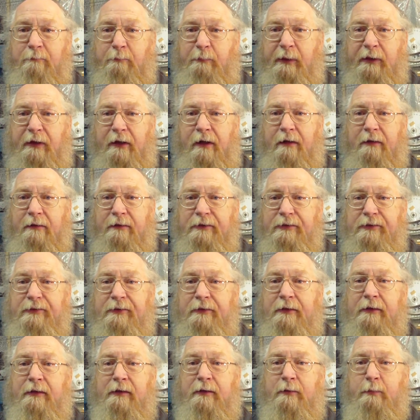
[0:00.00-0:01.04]
bananas,
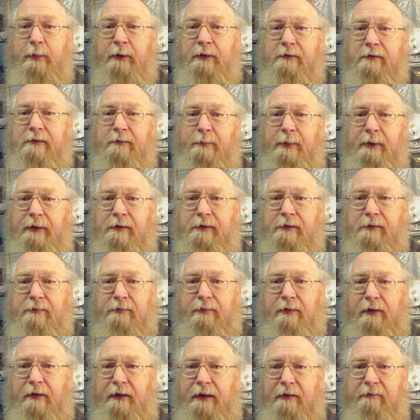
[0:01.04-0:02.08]
bits and pieces
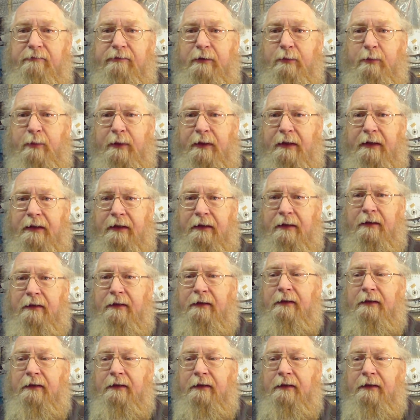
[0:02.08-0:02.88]
flying everywhere,